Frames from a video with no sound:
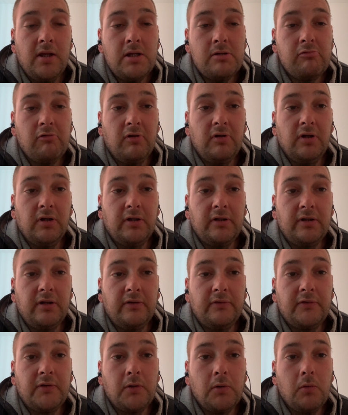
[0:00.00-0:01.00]
You're probably looking
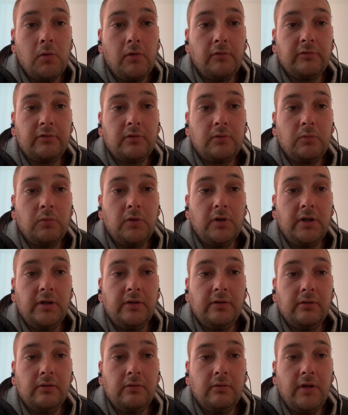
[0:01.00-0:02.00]
at 200
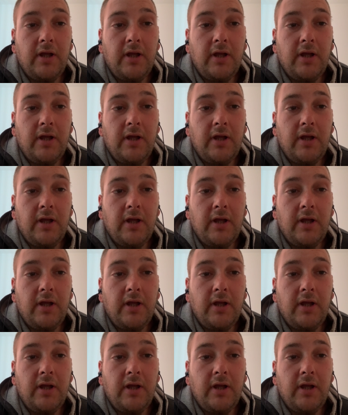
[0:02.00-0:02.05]
quid.